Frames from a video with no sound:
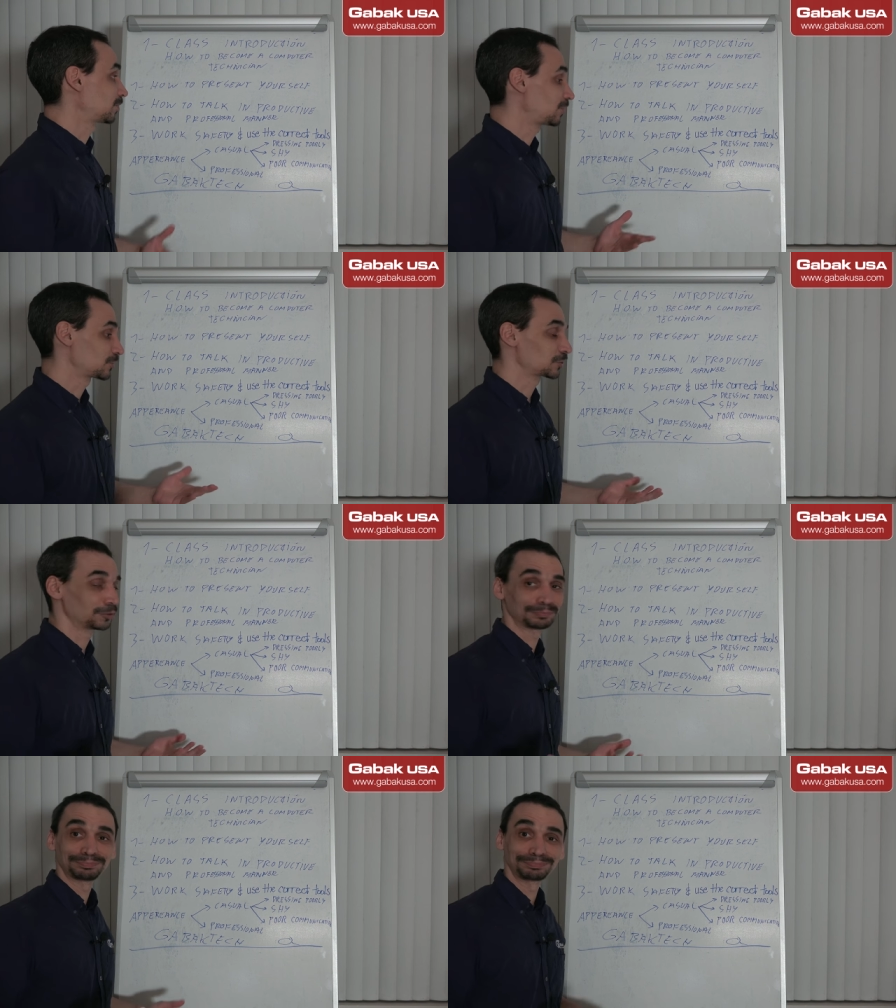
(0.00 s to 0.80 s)

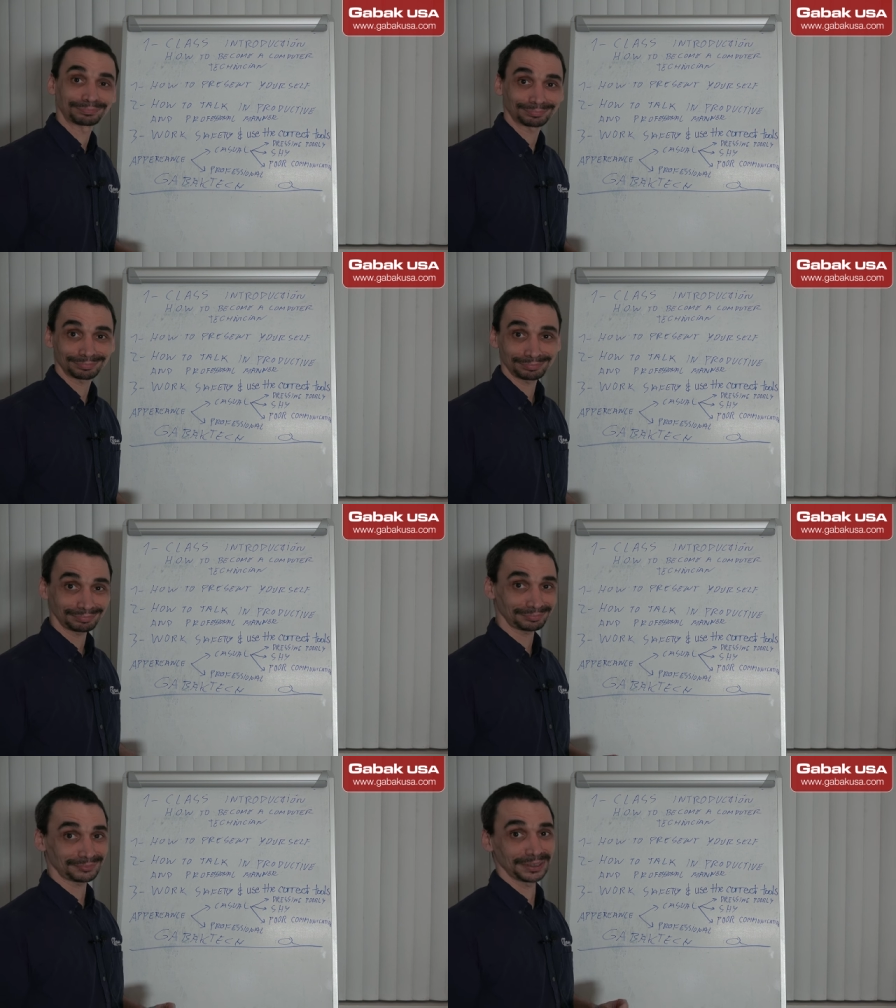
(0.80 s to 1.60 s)
Also,
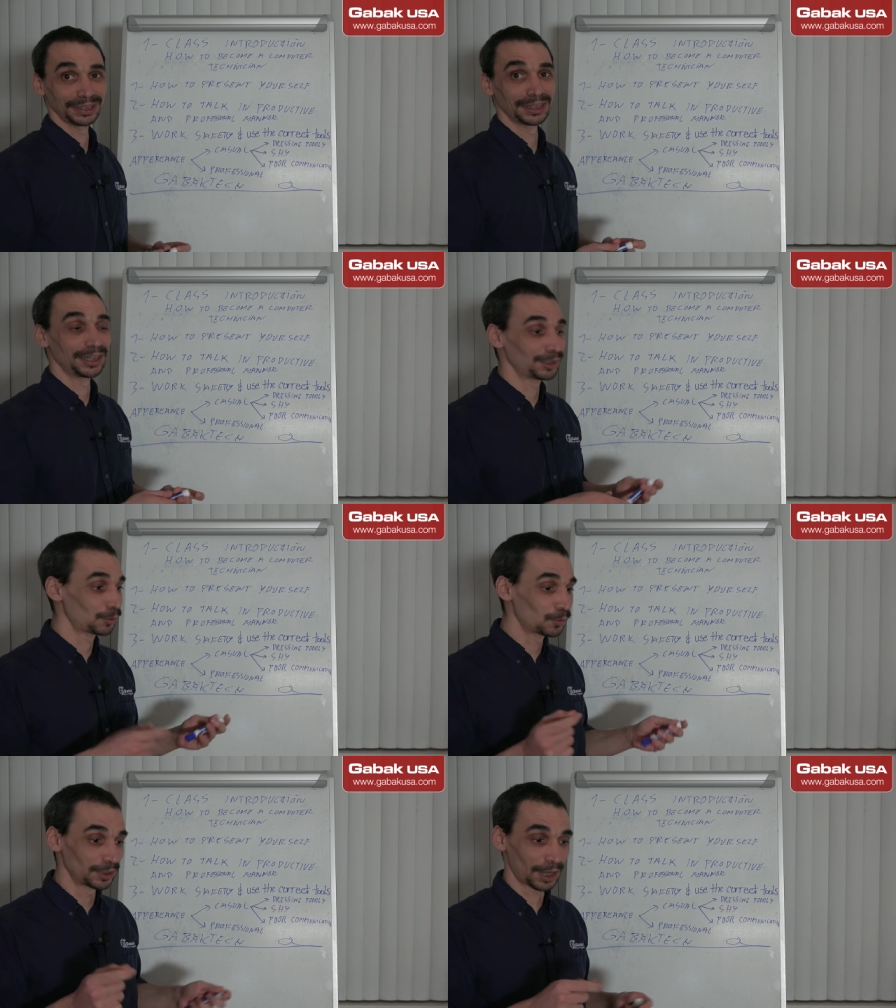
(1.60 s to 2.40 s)
it
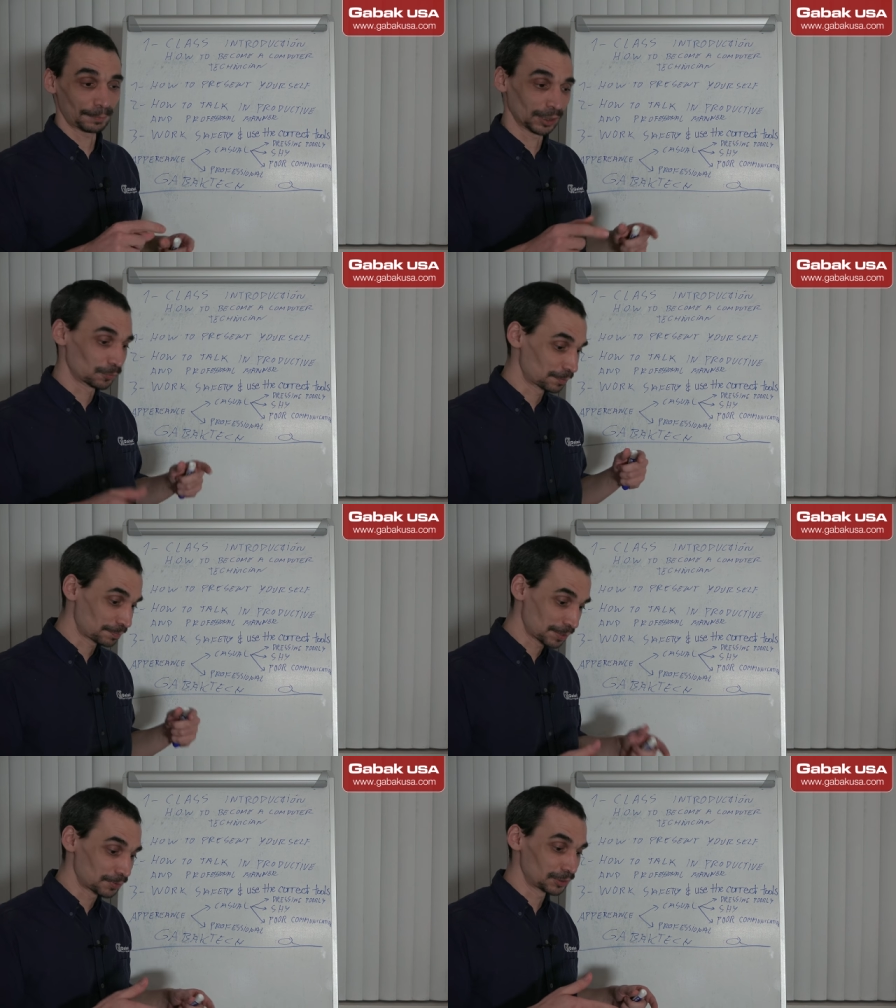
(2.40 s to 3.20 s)
will, I mean, when
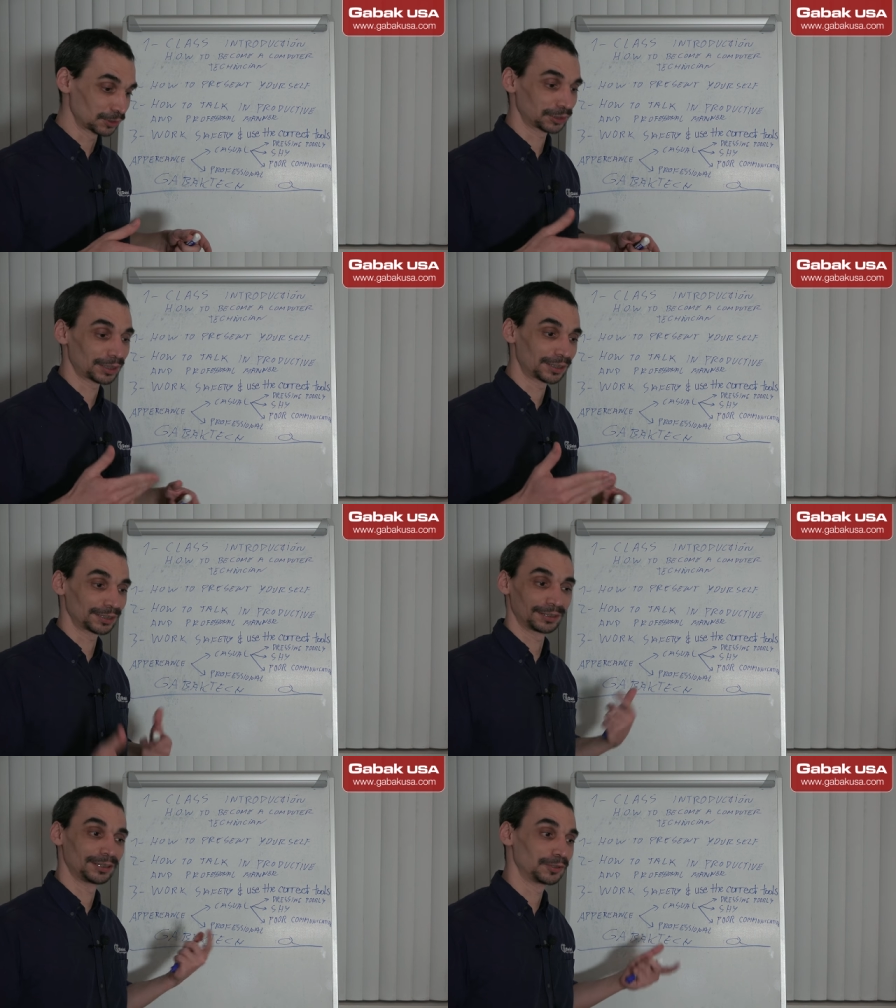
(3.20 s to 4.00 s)
people
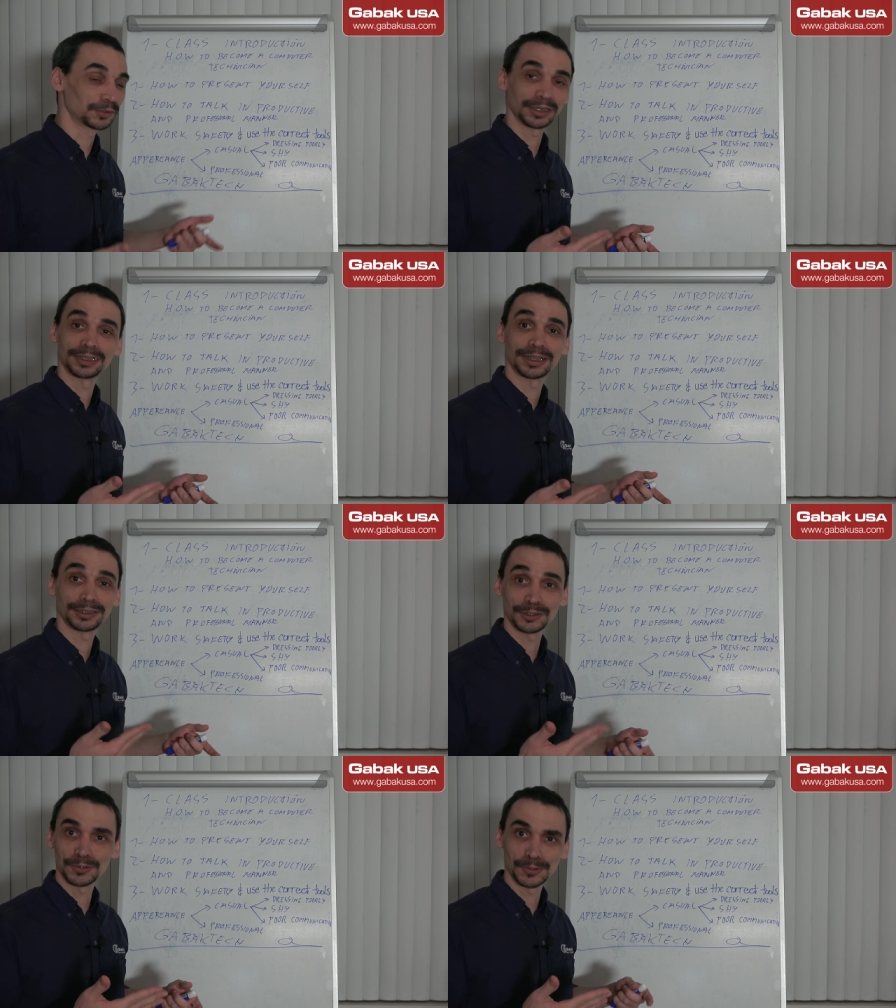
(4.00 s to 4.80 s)
start looking
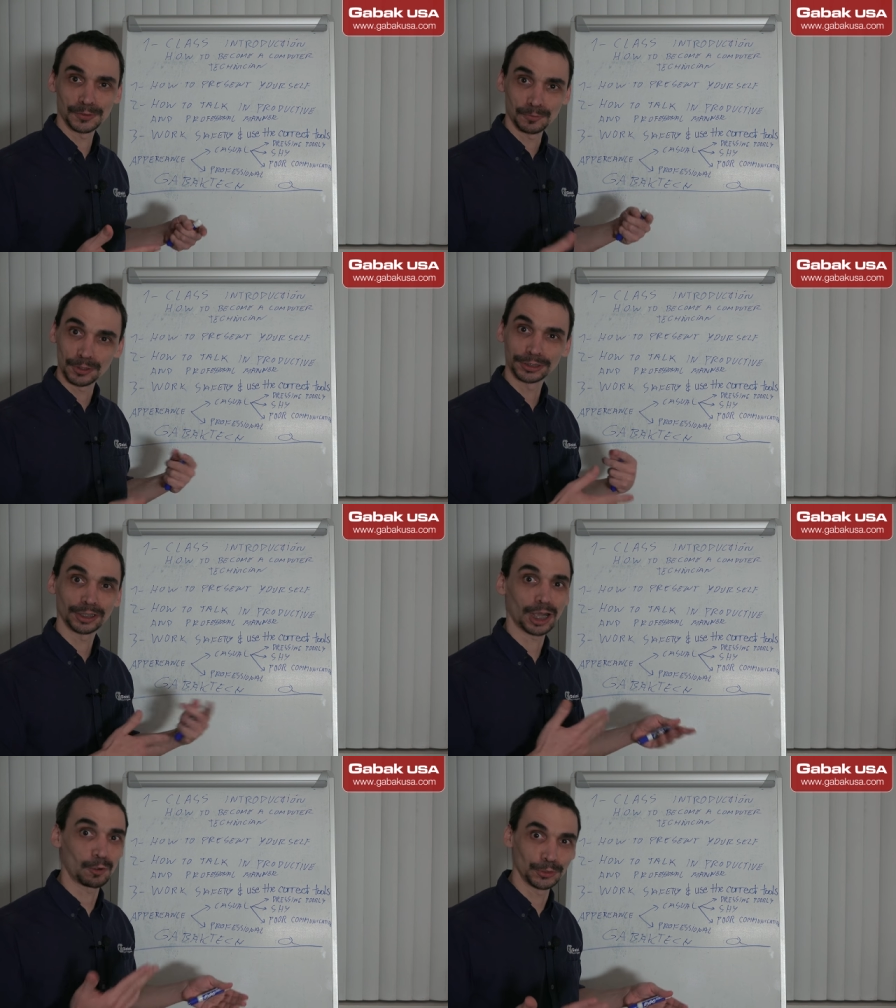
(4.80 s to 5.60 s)
at you, when,
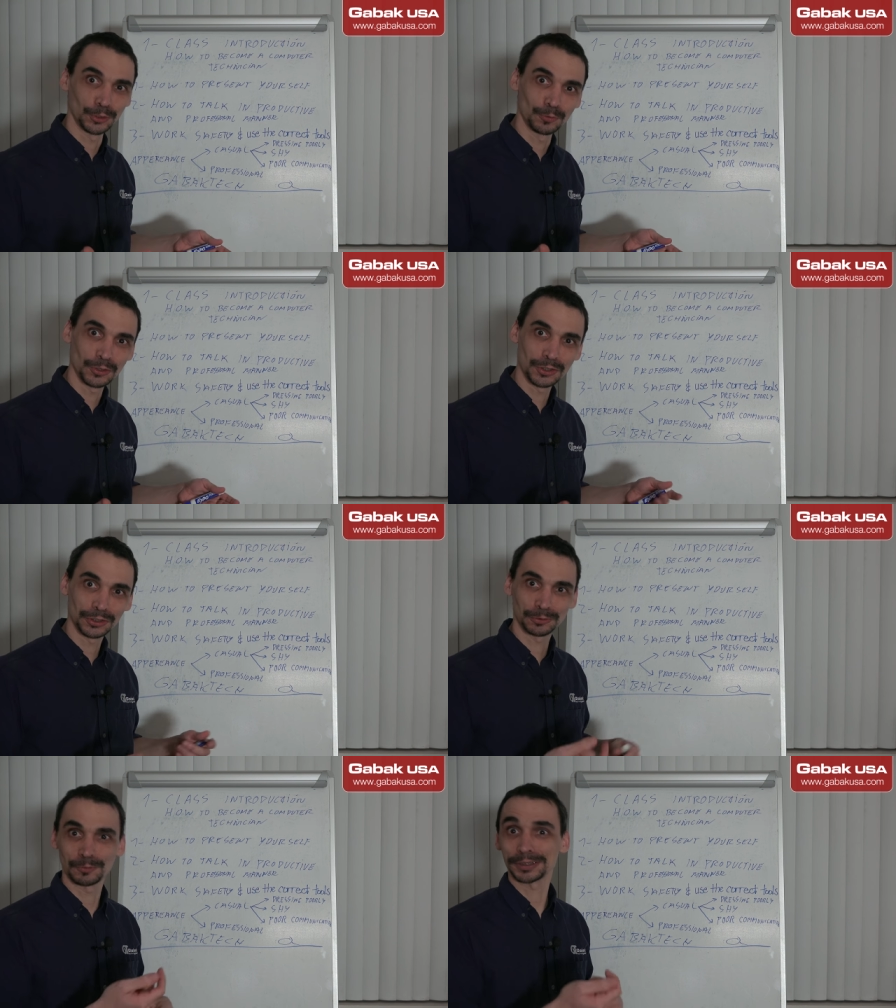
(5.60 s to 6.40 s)
how you
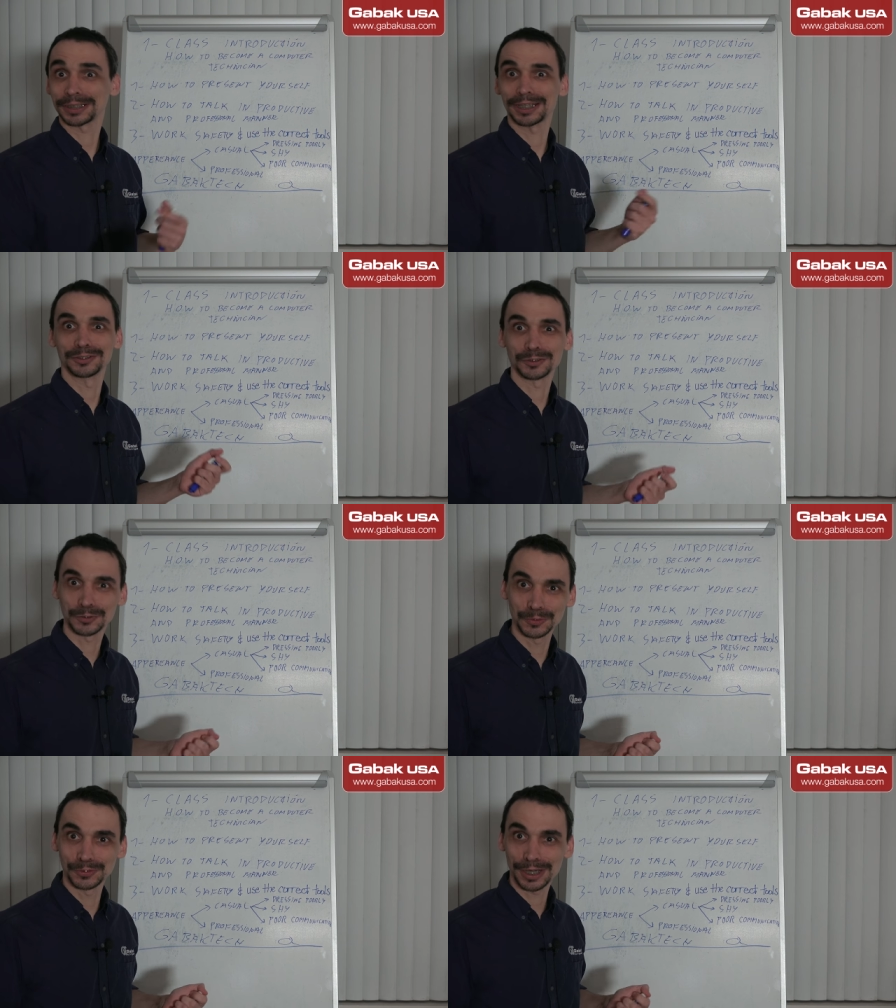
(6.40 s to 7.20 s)
work, what kind of
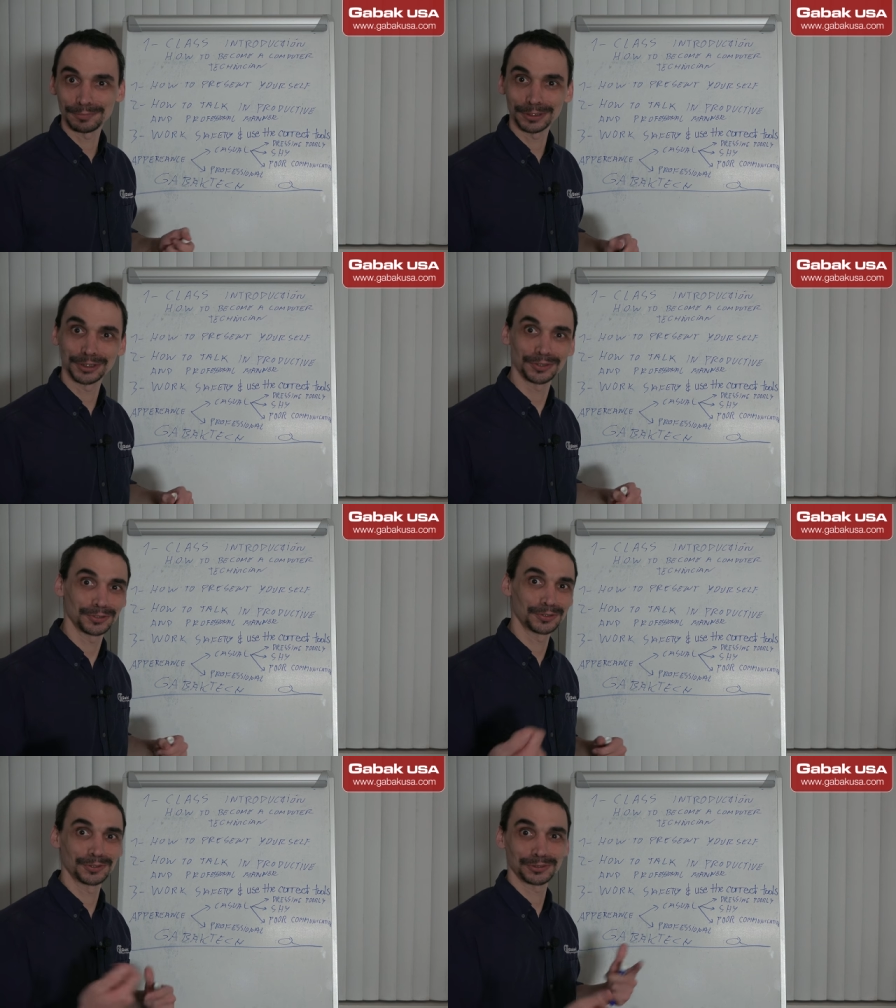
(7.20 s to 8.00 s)
screwdriver you
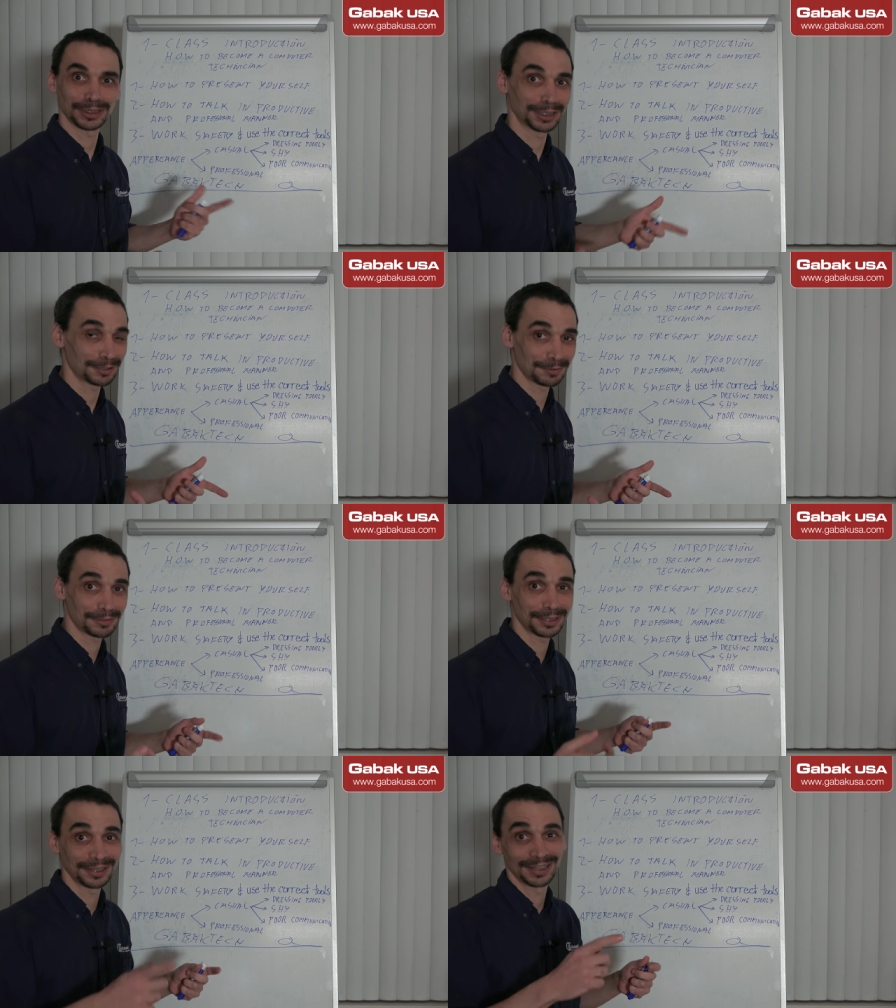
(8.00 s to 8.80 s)
use and
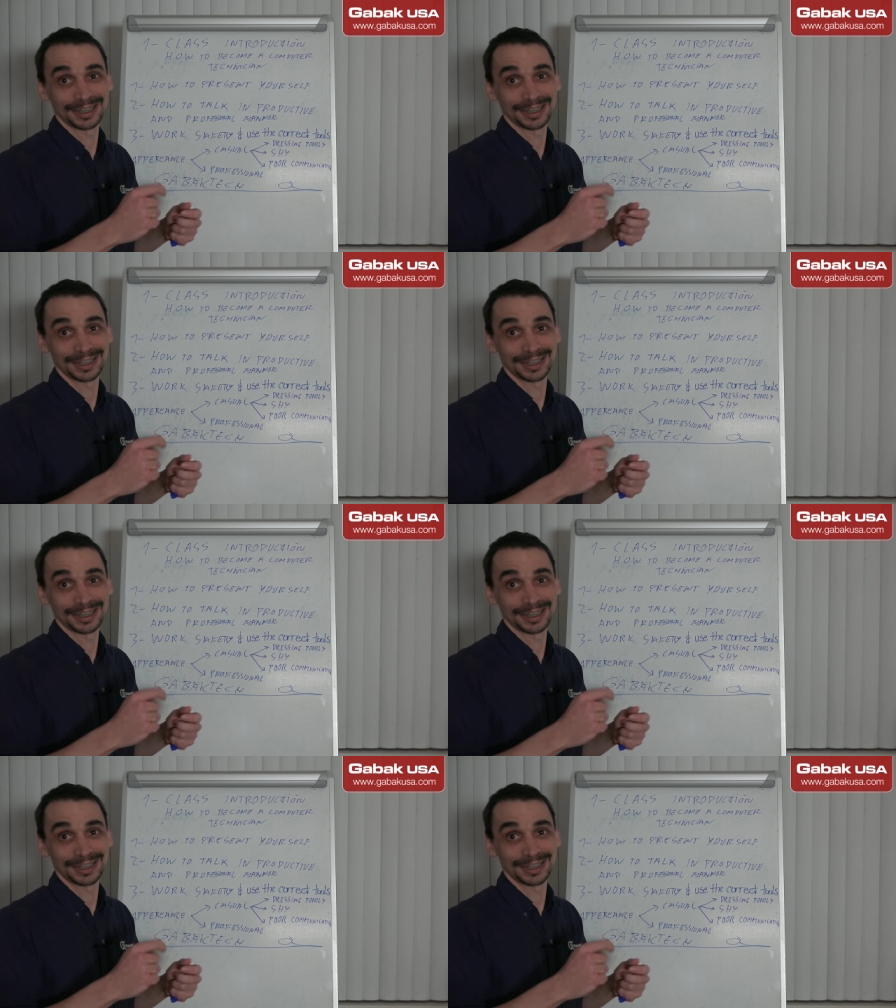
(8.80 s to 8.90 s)
everything,